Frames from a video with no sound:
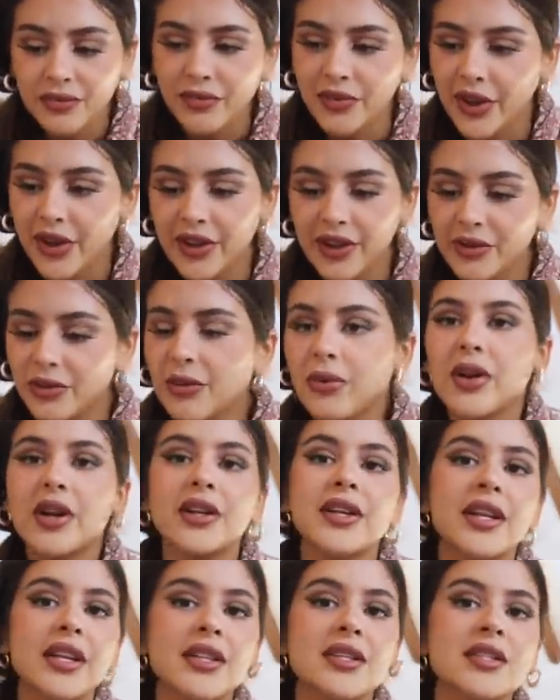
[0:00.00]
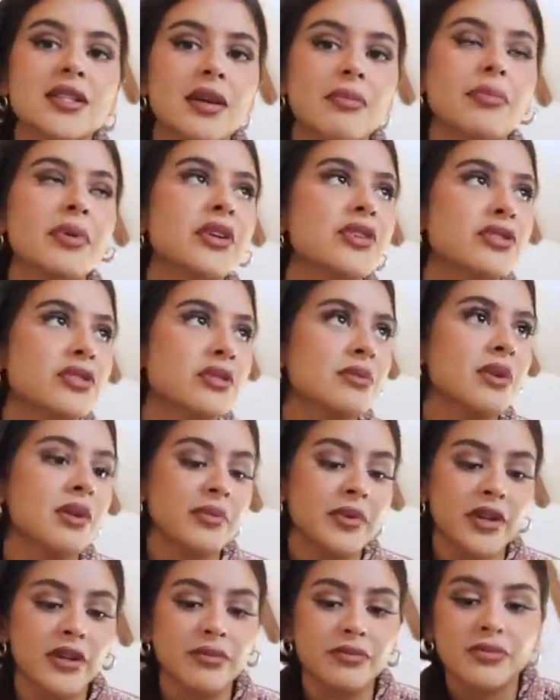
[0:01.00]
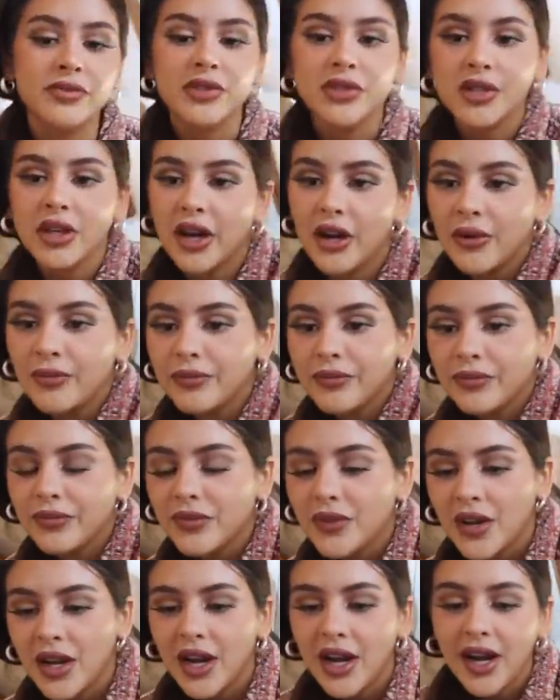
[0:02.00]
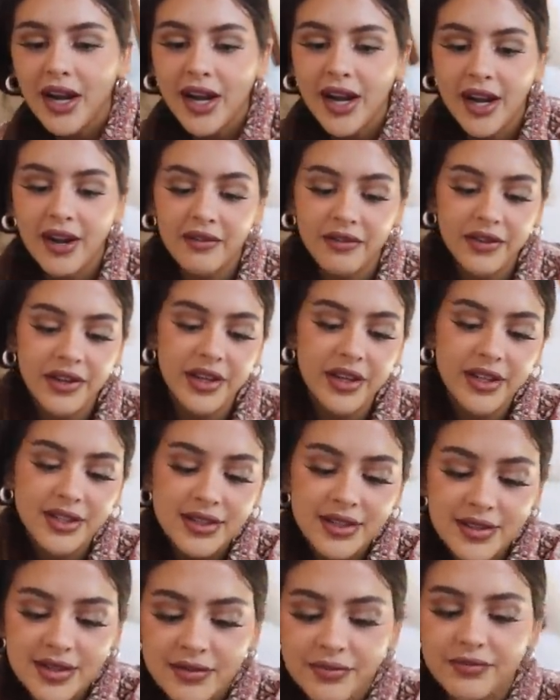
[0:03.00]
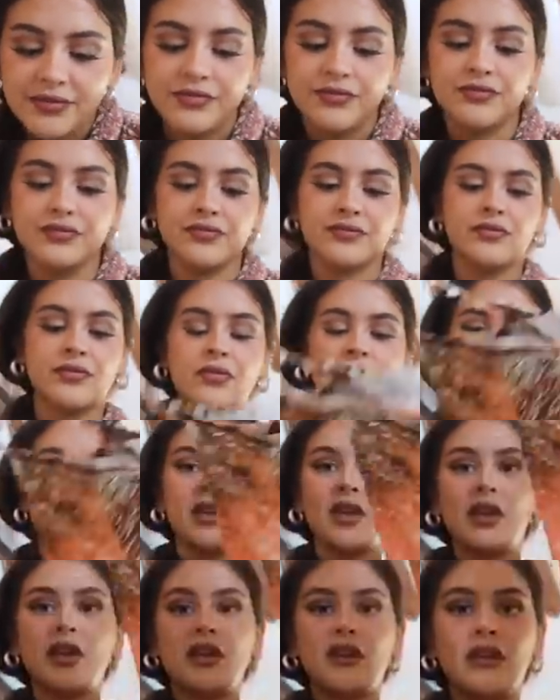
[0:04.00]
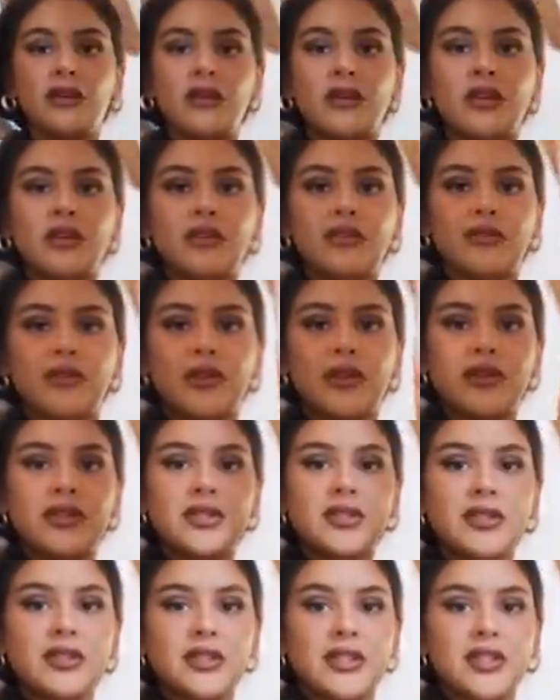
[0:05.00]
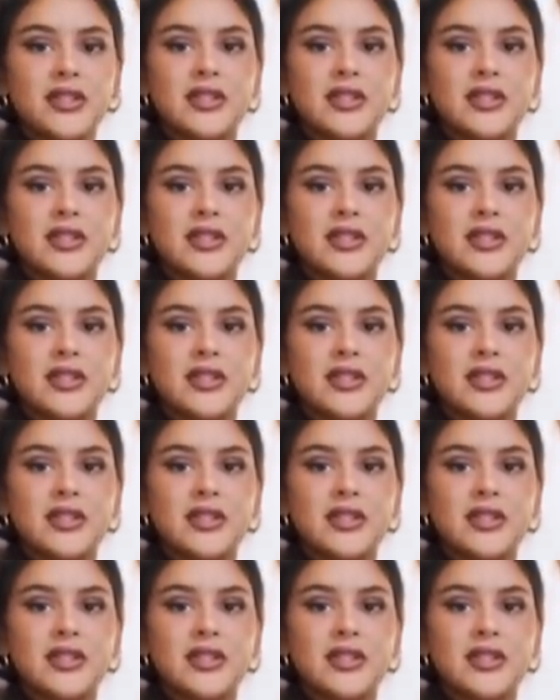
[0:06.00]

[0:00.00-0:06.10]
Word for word: I want to get some pictures while I'm here. So I have this first look.